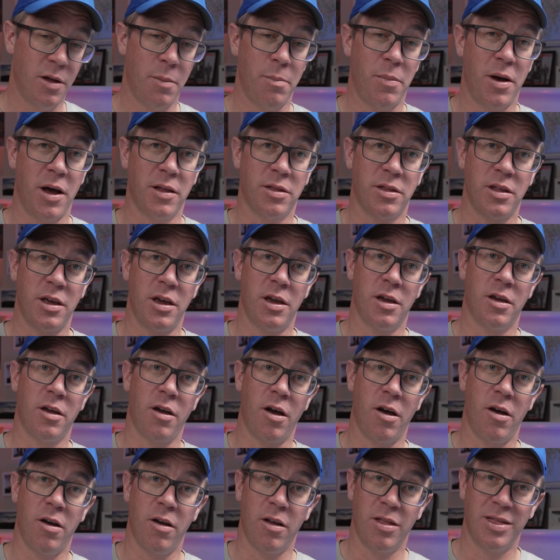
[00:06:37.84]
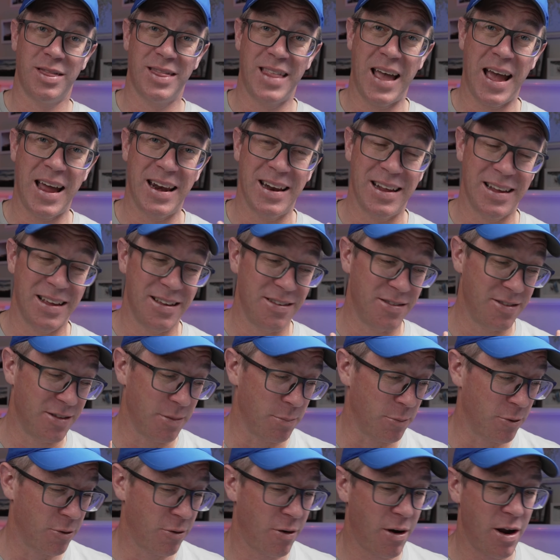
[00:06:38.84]
But there you go. That is
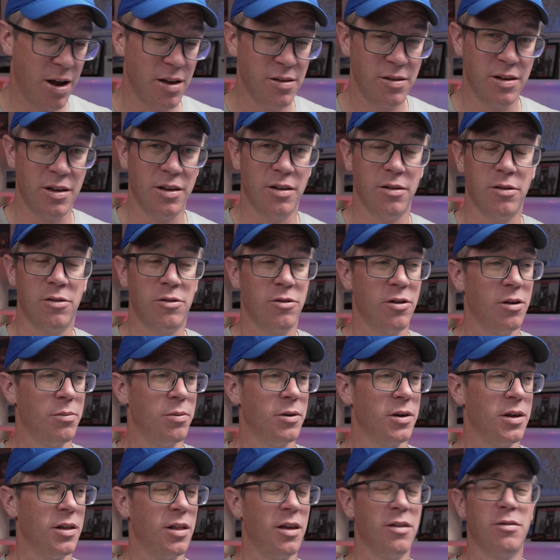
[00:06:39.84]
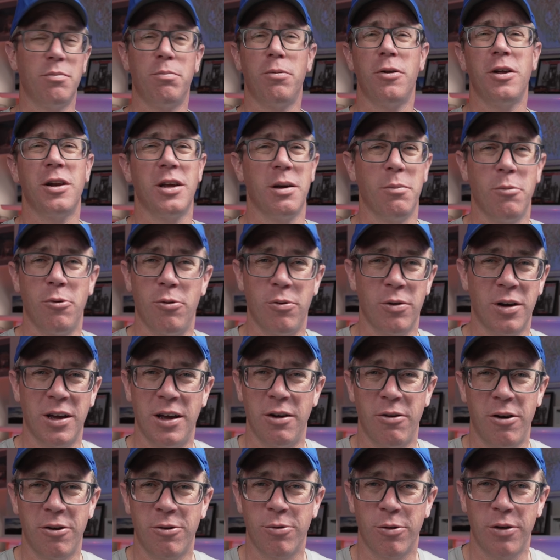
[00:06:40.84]
some crazy, stupid gear. There's plenty more
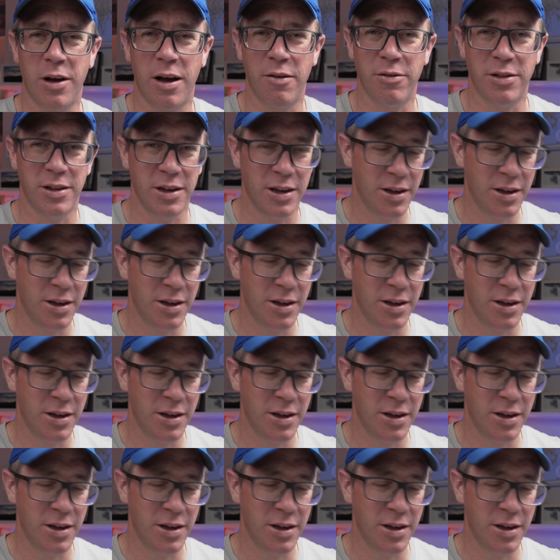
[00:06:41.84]
gear I took over the